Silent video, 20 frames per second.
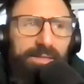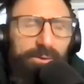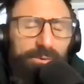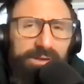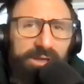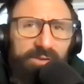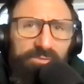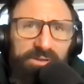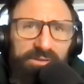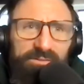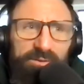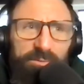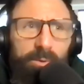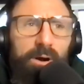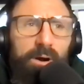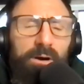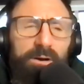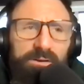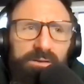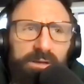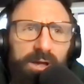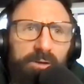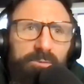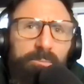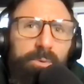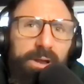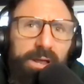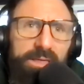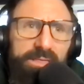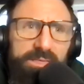there were definitely some hard times,
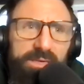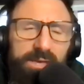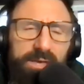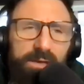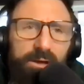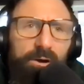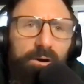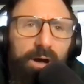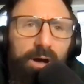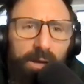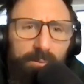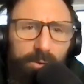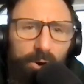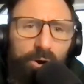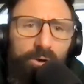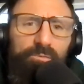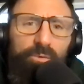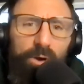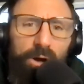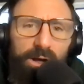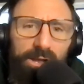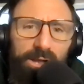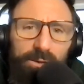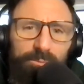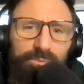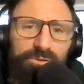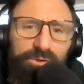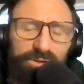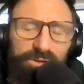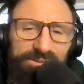but I think I'm overall it
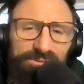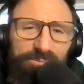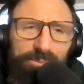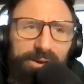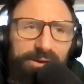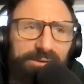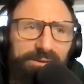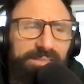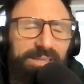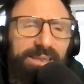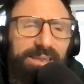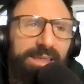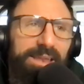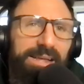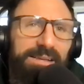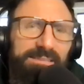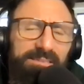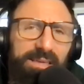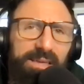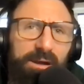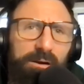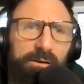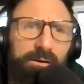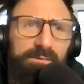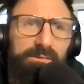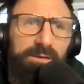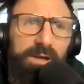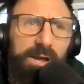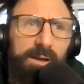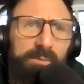was a good experience. And I say
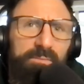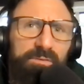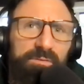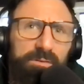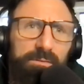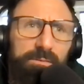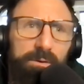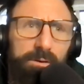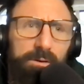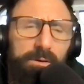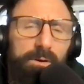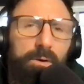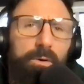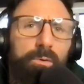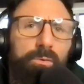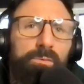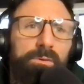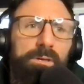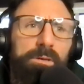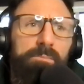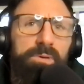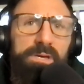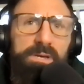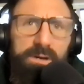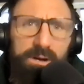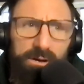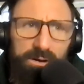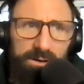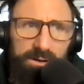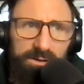hard times only
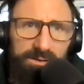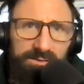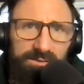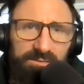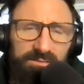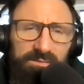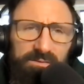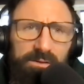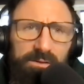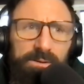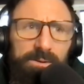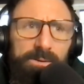because